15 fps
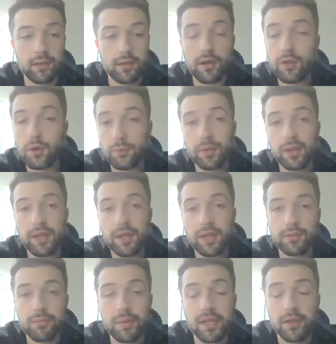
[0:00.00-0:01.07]
other
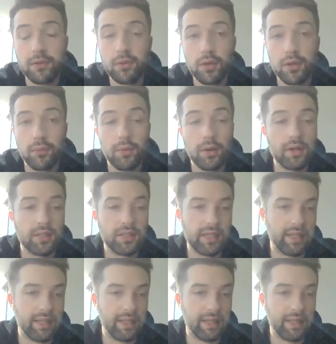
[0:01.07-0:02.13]
players make you look worse. And
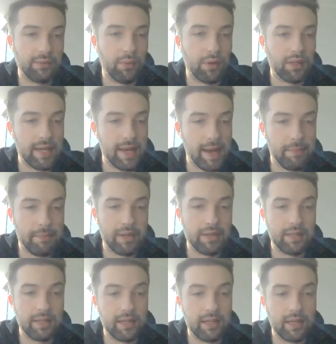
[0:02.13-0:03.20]
I think that's what's
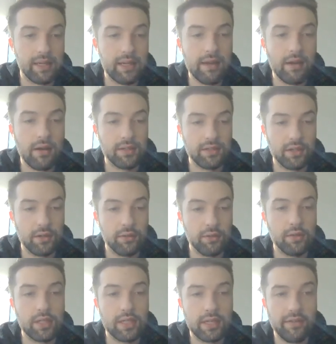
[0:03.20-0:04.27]
happened. He on his
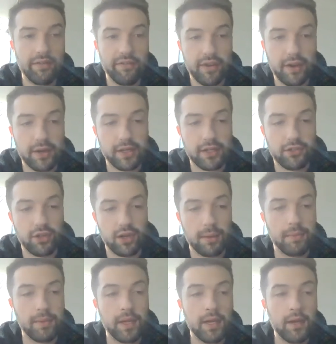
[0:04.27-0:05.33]
own did a very good
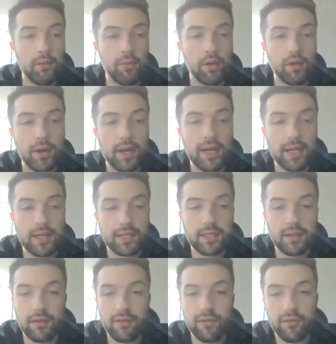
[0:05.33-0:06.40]
job. 108
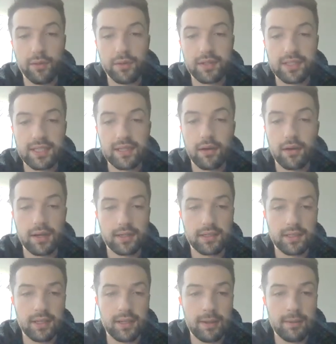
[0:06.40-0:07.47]
for the Seahawks
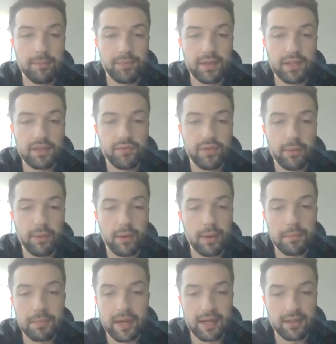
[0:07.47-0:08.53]
this very well
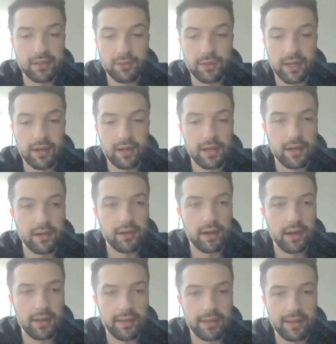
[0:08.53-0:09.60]
might be Haskell Garrett
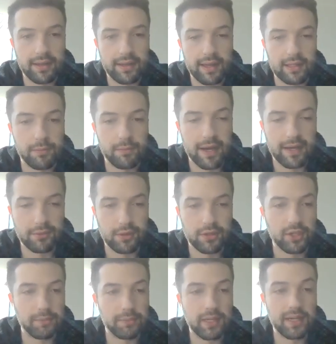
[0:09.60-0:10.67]
here. I think that pass
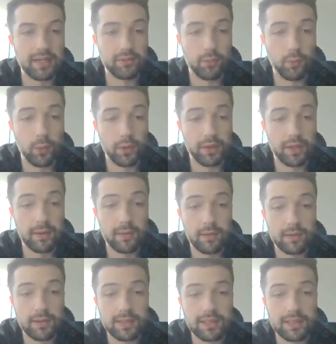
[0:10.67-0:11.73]
rush upside is worth it
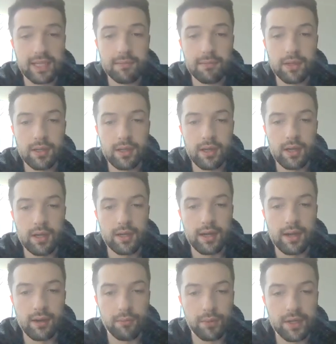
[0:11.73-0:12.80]
on this team.
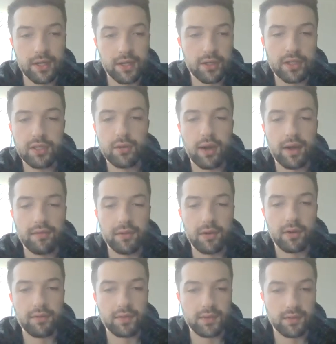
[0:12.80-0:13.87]
Now, we could go after
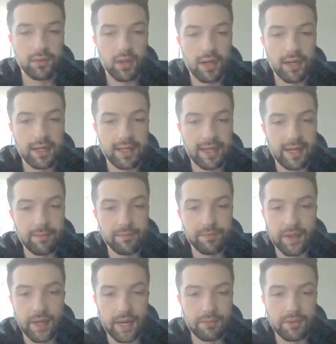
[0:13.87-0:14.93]
offensive line again.
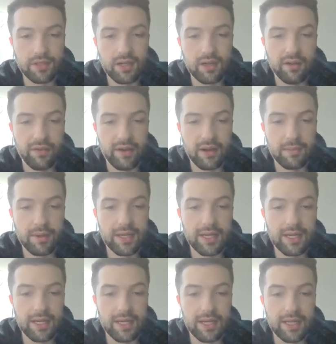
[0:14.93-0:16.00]
I'm just not a fan of many
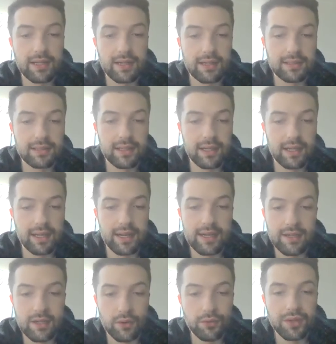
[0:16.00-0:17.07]
of these guys. I
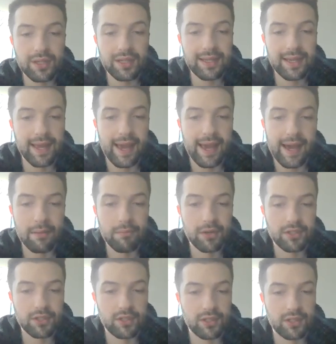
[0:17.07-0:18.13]
don't think they add
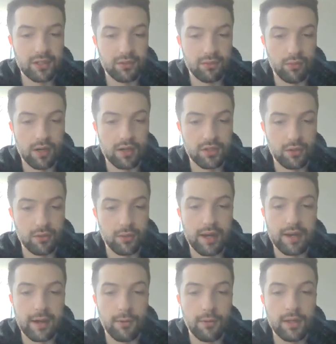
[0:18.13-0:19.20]
much to this roster right
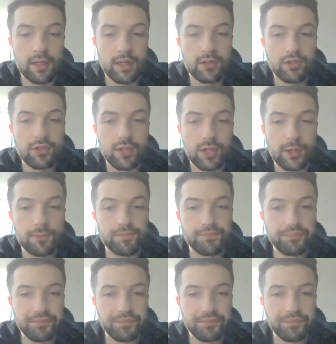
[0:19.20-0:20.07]
now. So